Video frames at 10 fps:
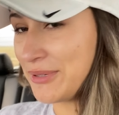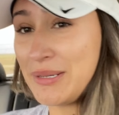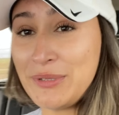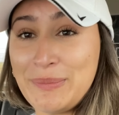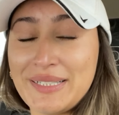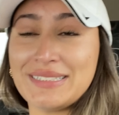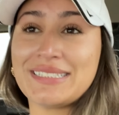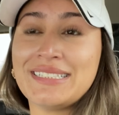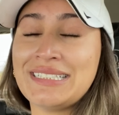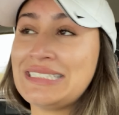Red Bull, but
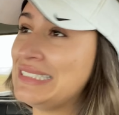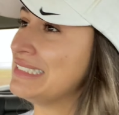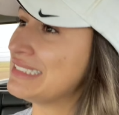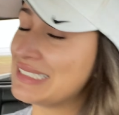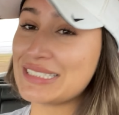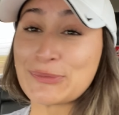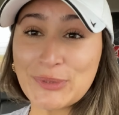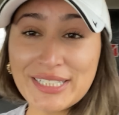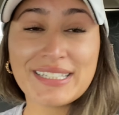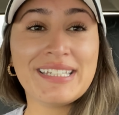
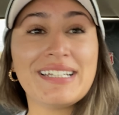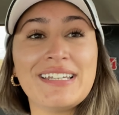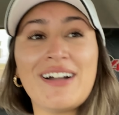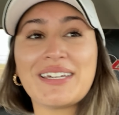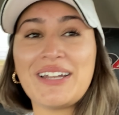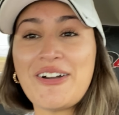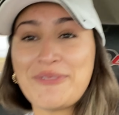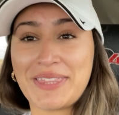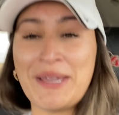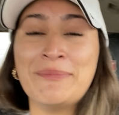really need to knock it off
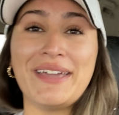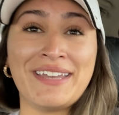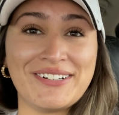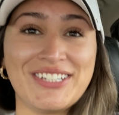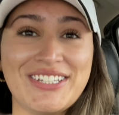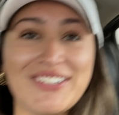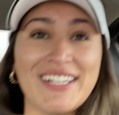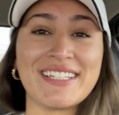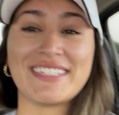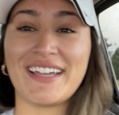with them energy
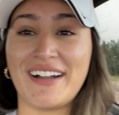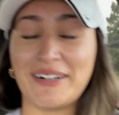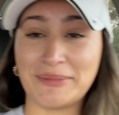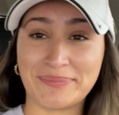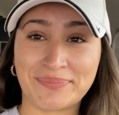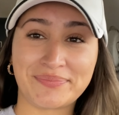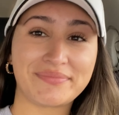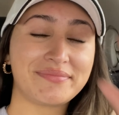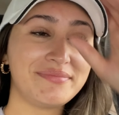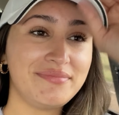drinks. Um,
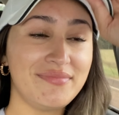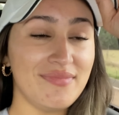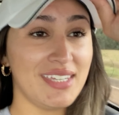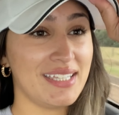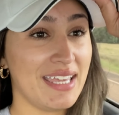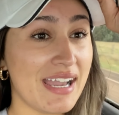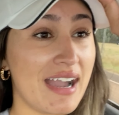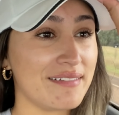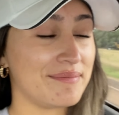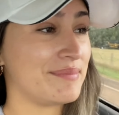
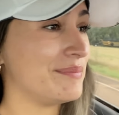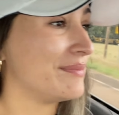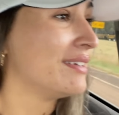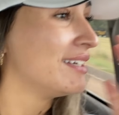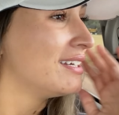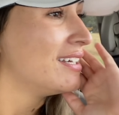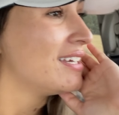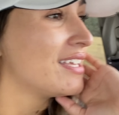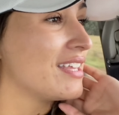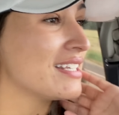yeah,
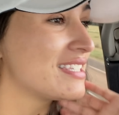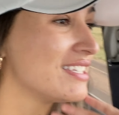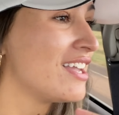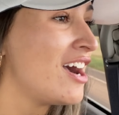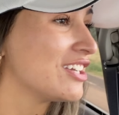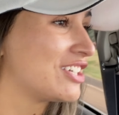it's not